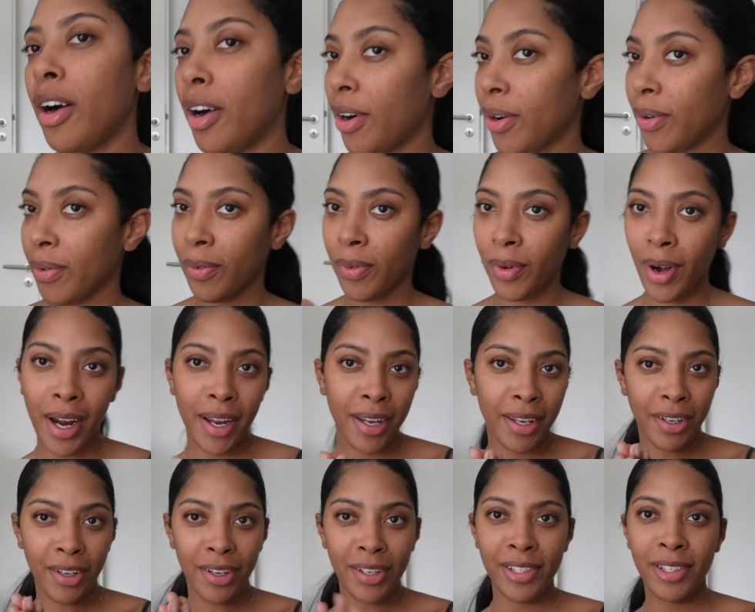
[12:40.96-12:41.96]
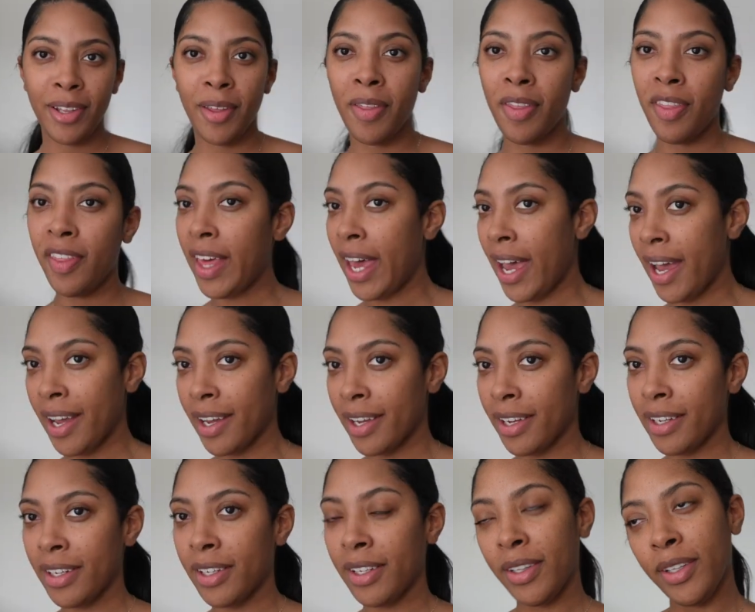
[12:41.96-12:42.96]
All right, y'all, so that
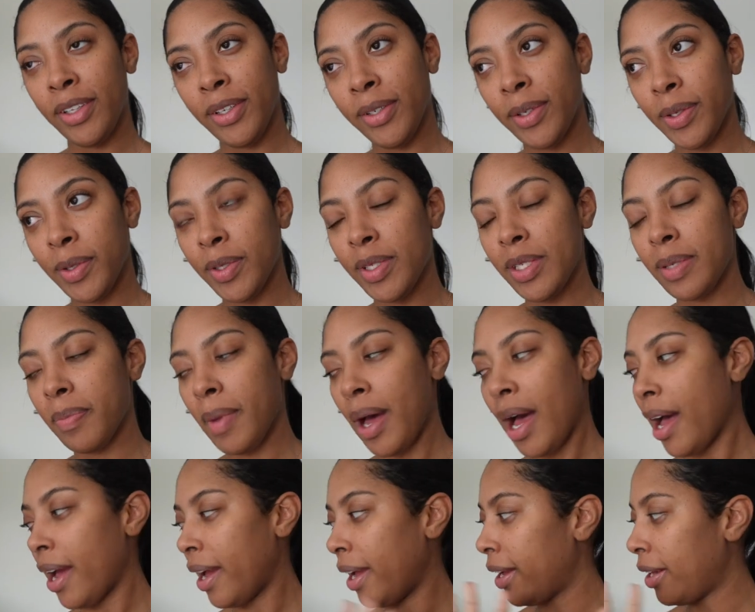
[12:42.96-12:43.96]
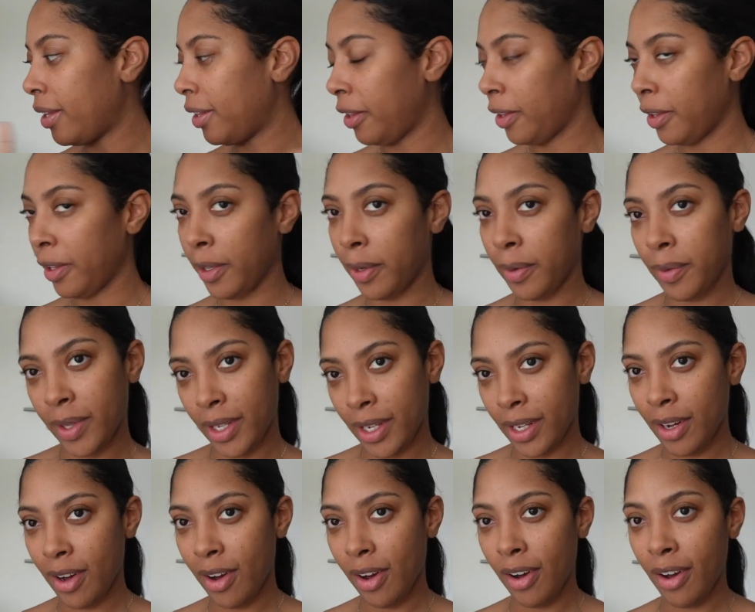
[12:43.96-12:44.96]
concludes my clothing
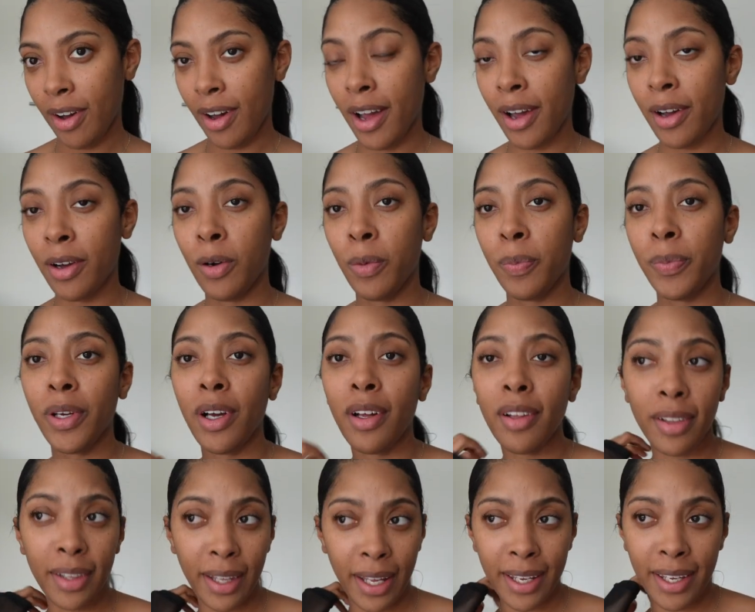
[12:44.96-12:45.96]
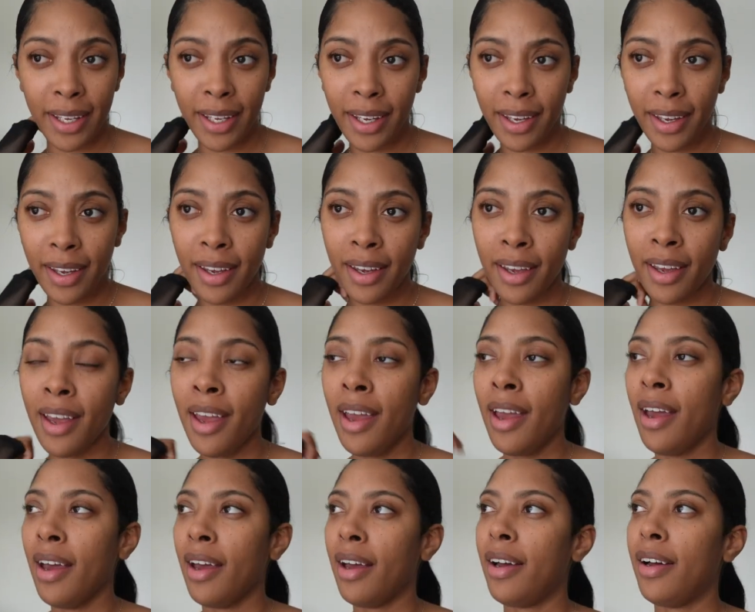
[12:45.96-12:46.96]
haul. I hope y'all like it.
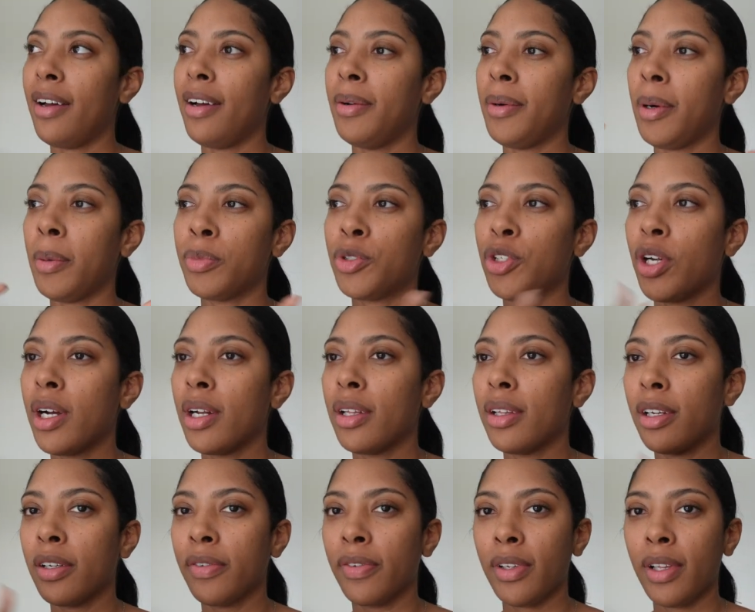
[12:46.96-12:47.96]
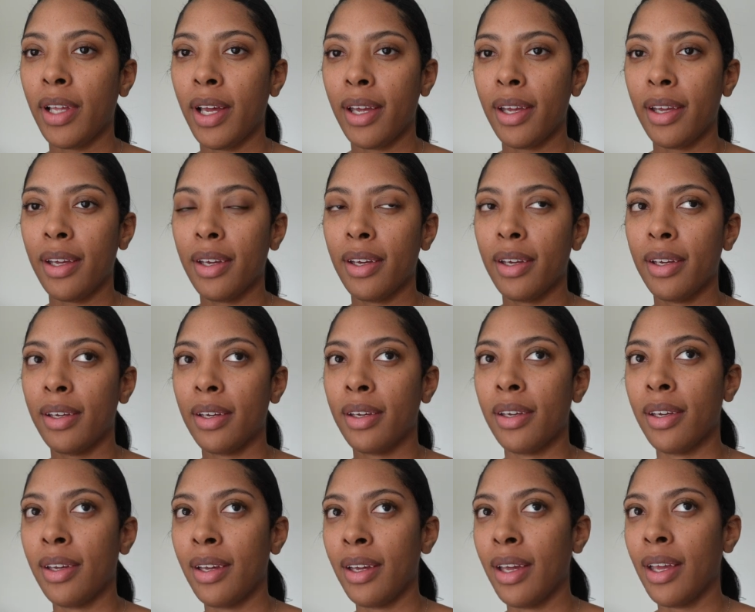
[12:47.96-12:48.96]
I'm trying to look for like
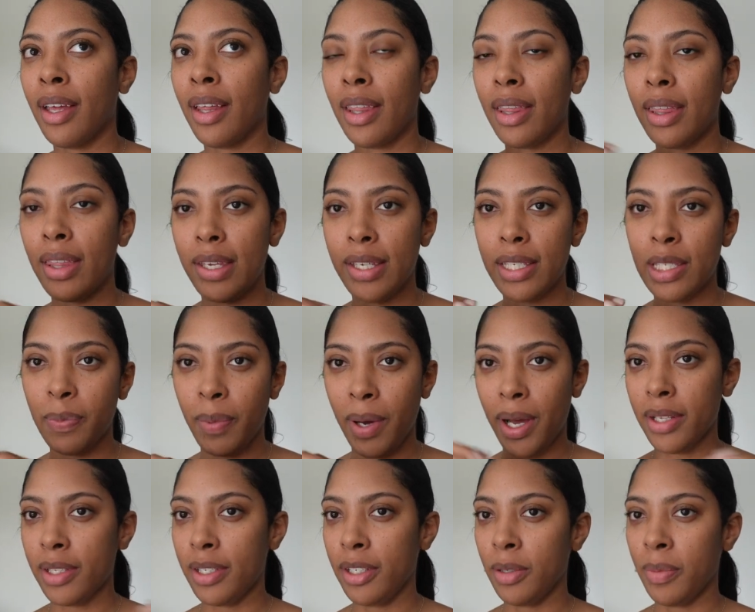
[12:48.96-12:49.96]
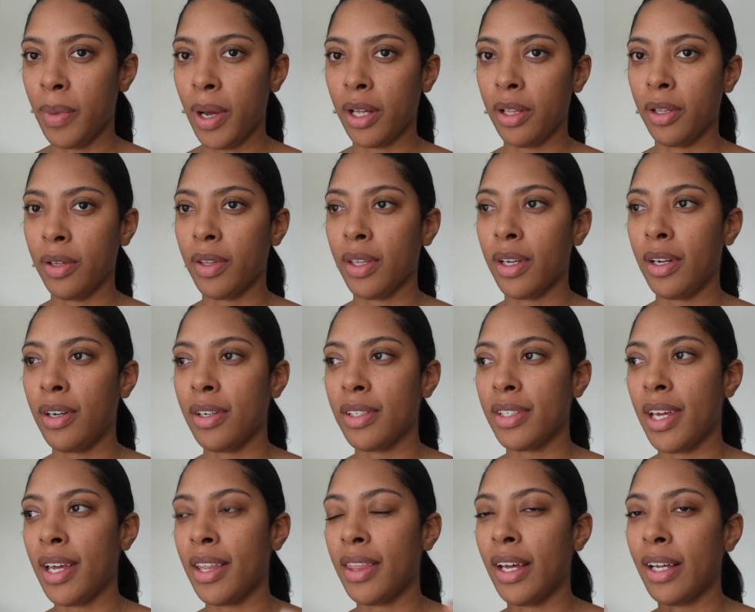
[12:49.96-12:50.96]
the spot to do my clothing hauls
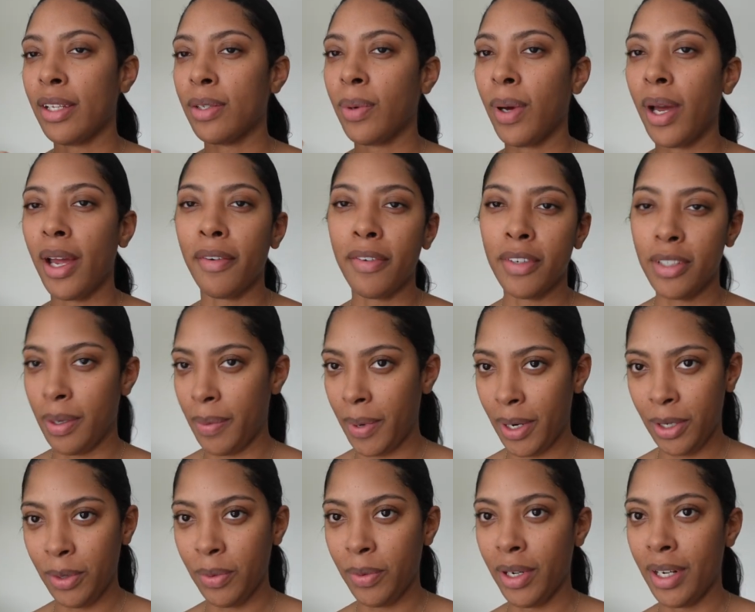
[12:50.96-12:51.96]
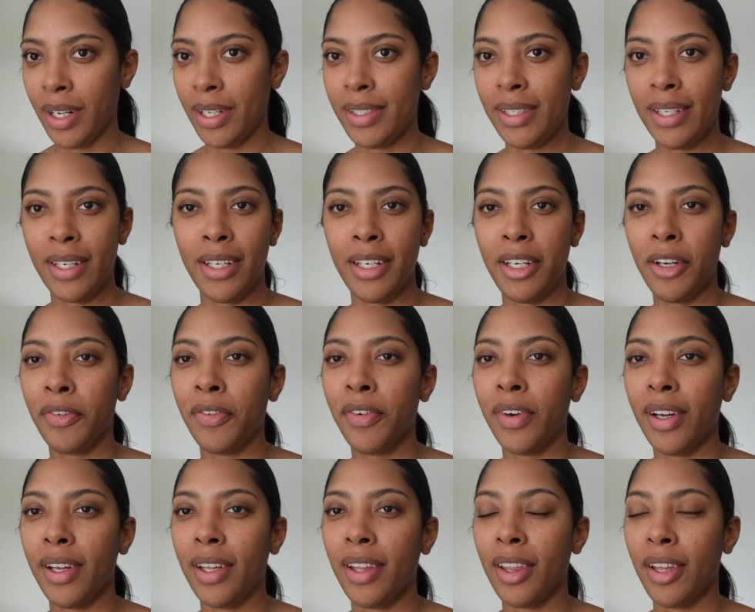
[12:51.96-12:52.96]
at. That's why every time I do one, it's in a
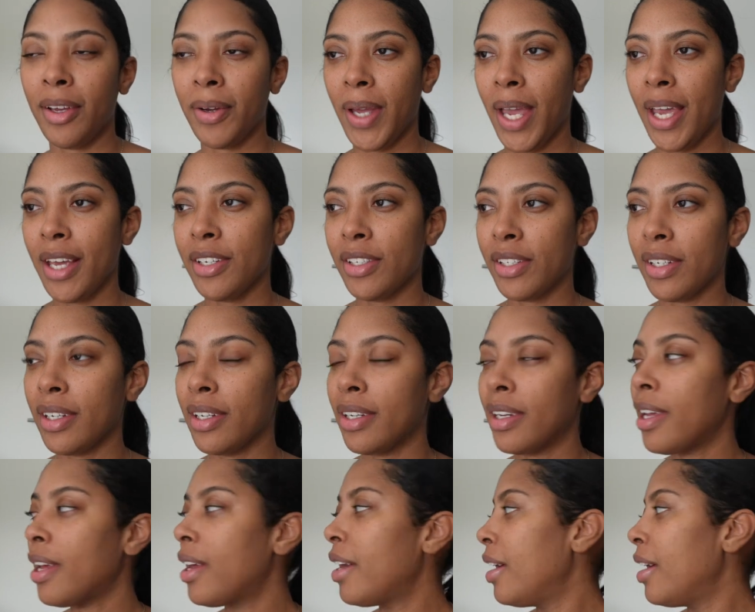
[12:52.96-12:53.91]
different location.